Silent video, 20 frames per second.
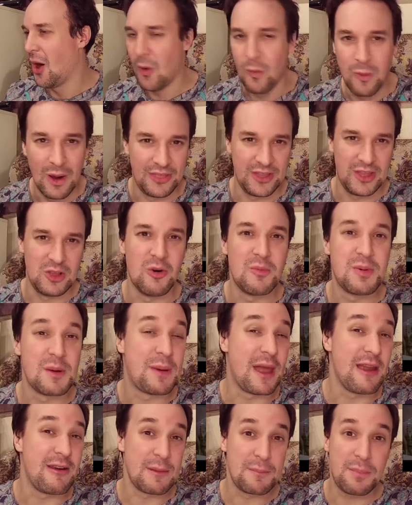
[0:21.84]
Whether you're
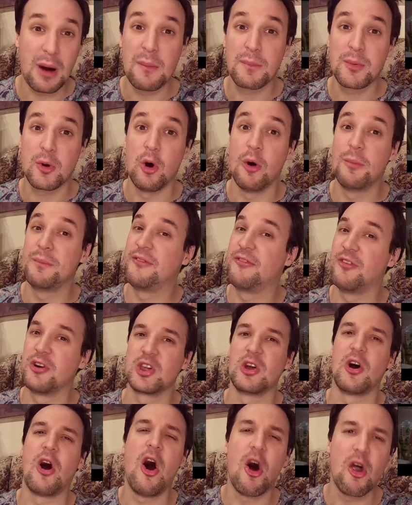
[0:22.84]
preparing popcorn
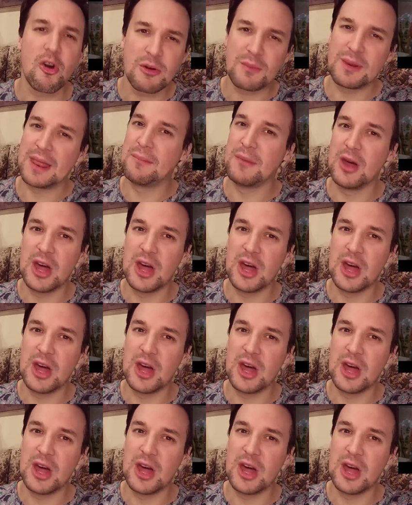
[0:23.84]
before you're horribly